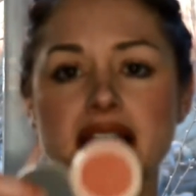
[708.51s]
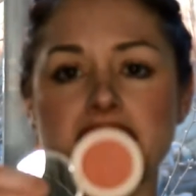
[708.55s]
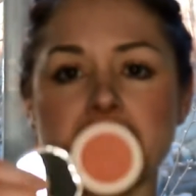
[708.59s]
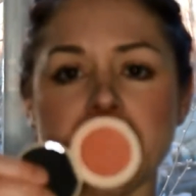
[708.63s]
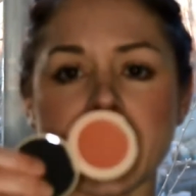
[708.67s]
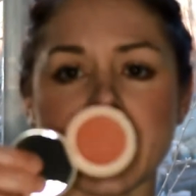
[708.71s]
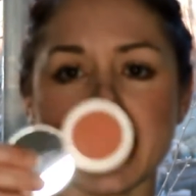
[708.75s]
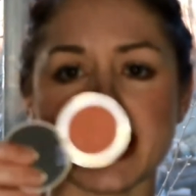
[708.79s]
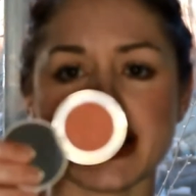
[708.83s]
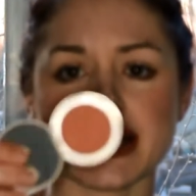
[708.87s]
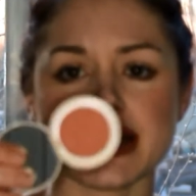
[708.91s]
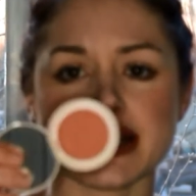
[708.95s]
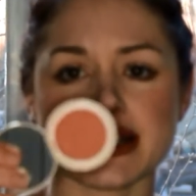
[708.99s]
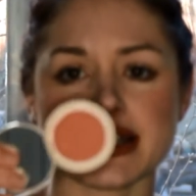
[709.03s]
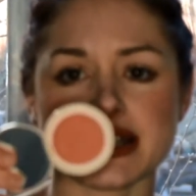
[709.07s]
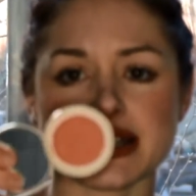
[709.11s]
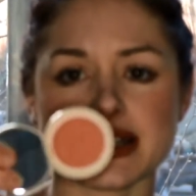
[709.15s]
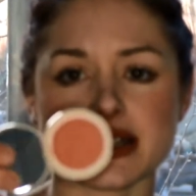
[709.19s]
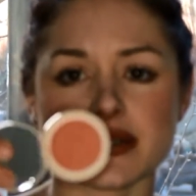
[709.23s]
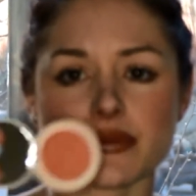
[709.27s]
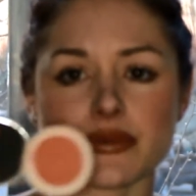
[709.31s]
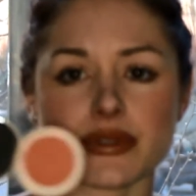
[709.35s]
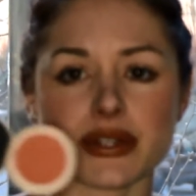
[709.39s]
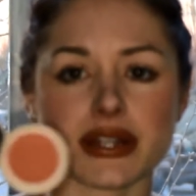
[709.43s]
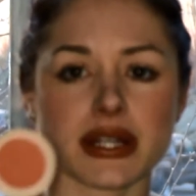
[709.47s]
and it's
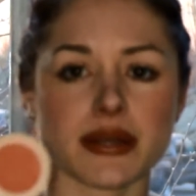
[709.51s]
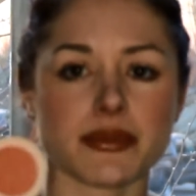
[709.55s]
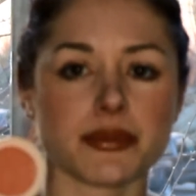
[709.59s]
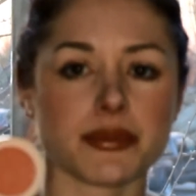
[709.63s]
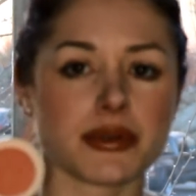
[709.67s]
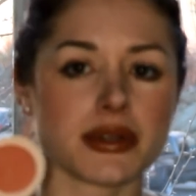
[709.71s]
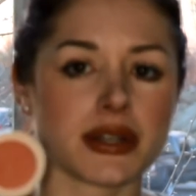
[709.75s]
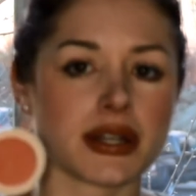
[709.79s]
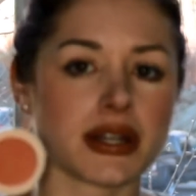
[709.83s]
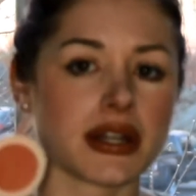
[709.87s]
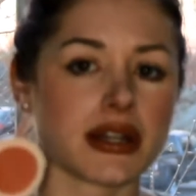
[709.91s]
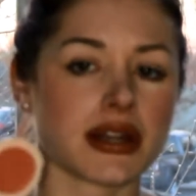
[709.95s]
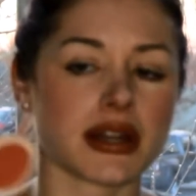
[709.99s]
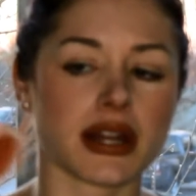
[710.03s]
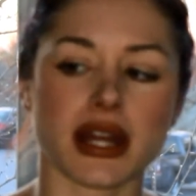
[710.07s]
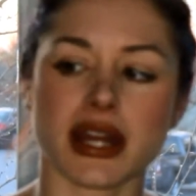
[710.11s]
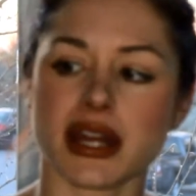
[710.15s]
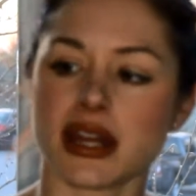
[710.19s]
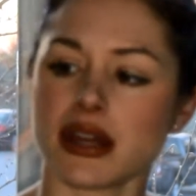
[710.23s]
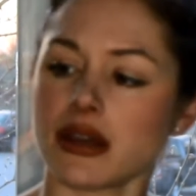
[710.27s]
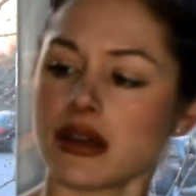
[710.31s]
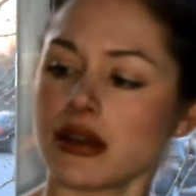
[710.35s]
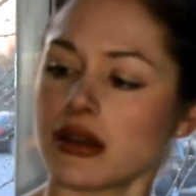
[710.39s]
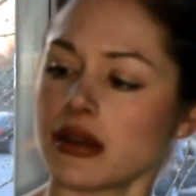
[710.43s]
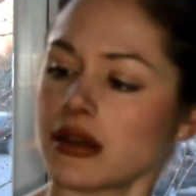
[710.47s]
this really pretty,
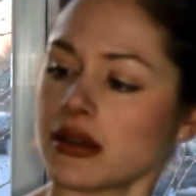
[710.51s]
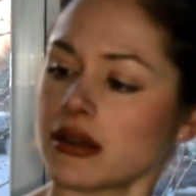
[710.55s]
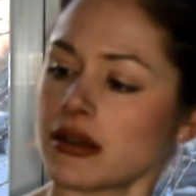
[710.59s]
like,